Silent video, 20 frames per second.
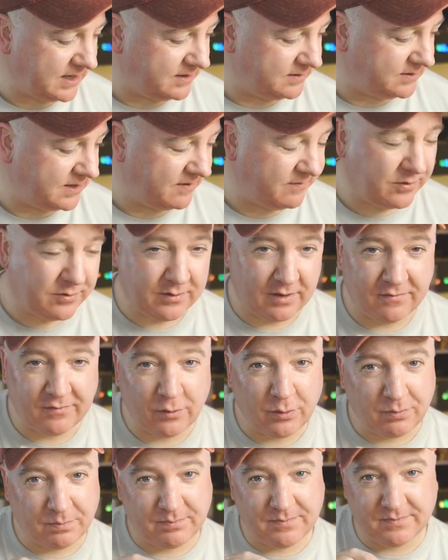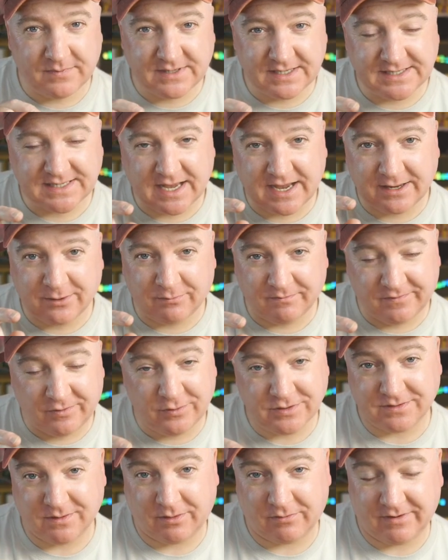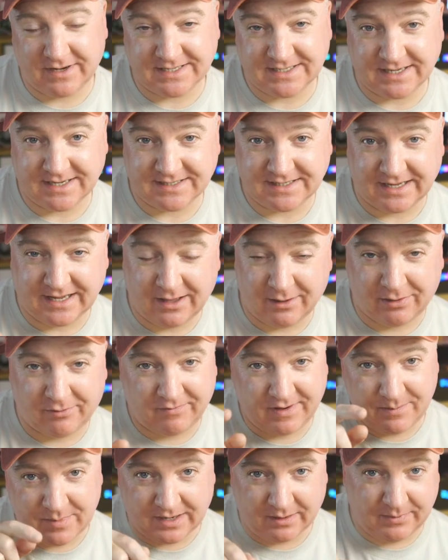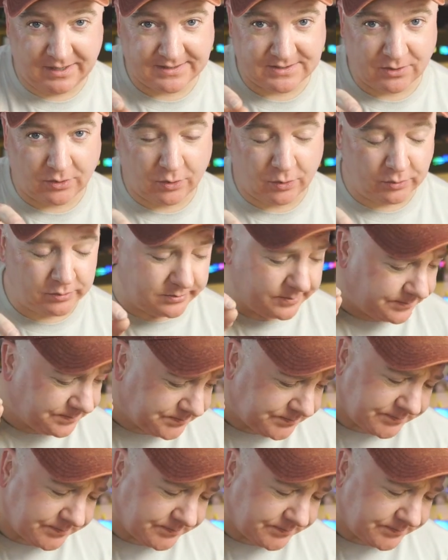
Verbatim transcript: And if you if you design on Fusion 360 a three millimeter hole,